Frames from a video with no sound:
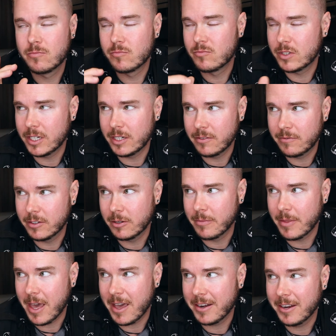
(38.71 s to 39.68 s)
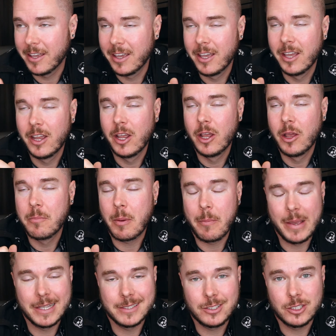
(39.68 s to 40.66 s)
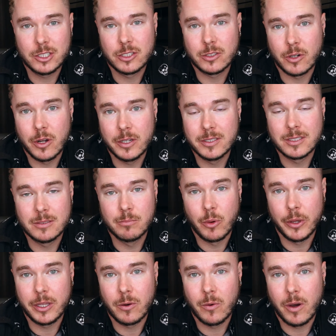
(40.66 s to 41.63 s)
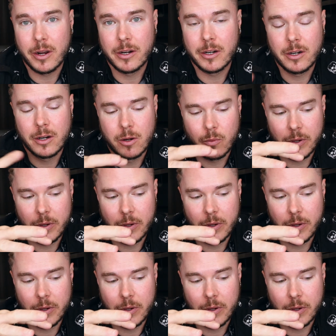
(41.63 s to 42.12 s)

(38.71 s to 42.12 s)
Didn't film that, but basically just throw it in some boiling water